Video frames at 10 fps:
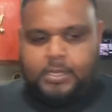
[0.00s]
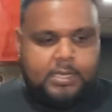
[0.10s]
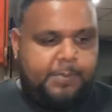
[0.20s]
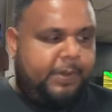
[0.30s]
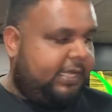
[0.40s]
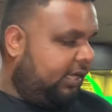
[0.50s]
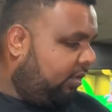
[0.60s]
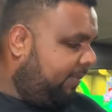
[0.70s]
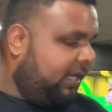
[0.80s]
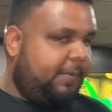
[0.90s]
the potato,
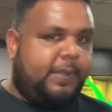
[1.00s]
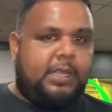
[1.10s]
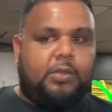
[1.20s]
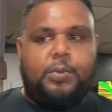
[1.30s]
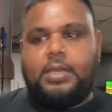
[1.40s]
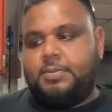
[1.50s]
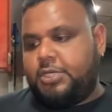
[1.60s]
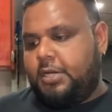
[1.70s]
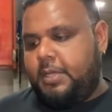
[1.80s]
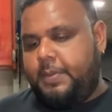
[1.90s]
you make the potato, we need
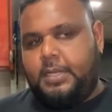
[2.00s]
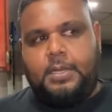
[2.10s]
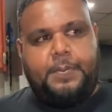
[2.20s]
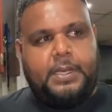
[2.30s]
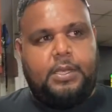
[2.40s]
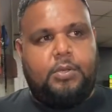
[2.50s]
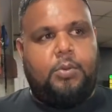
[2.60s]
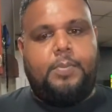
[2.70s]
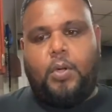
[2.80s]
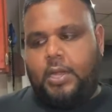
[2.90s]
chunky the potato,
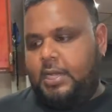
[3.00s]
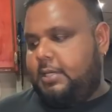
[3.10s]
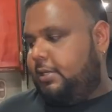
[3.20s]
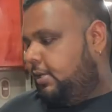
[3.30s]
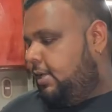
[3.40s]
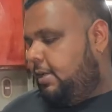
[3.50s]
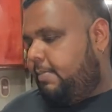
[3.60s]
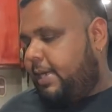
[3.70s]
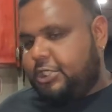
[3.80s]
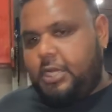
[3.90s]
we boil it,
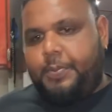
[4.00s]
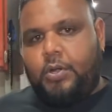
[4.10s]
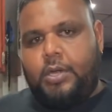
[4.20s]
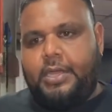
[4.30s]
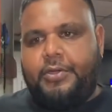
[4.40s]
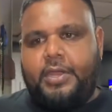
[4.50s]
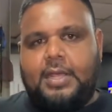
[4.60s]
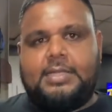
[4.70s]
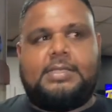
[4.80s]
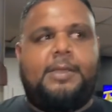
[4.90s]
mash it up in all the
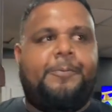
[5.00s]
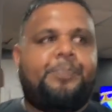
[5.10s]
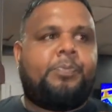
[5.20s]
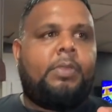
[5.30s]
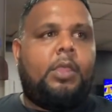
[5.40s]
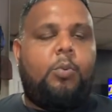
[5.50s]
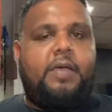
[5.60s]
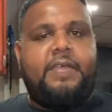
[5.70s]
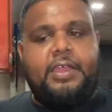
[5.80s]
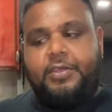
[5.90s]
ingredients.
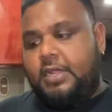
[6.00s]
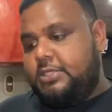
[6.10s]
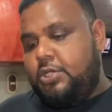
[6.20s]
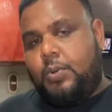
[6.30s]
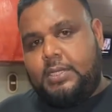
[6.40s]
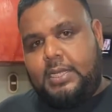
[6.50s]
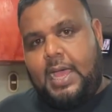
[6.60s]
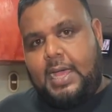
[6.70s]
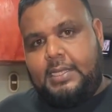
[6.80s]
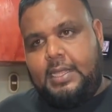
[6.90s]
Whatever ingredients you want to
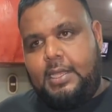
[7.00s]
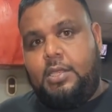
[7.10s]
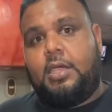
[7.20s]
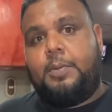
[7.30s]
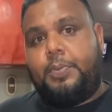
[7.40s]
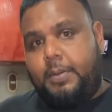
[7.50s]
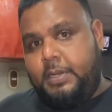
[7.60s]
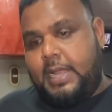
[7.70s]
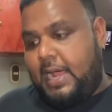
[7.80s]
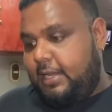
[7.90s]
add to it, you could
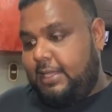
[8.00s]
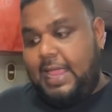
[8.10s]
probably add it